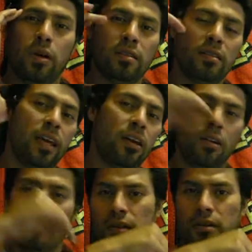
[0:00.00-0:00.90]
I went the
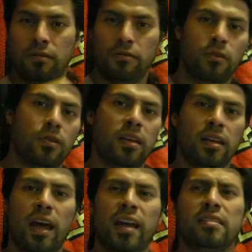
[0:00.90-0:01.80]
day earlier for
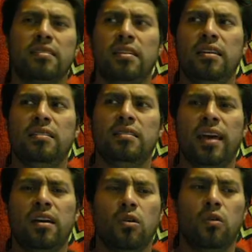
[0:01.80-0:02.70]
the NXT
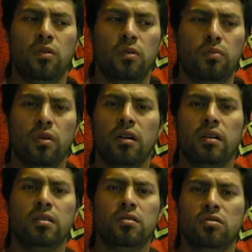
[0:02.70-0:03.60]
TakeOver,
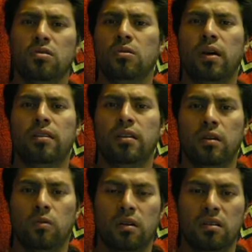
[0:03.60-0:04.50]
Brooklyn 2, I
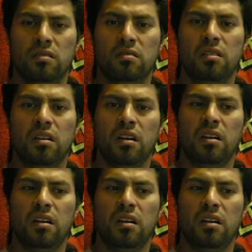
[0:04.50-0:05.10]
think it was.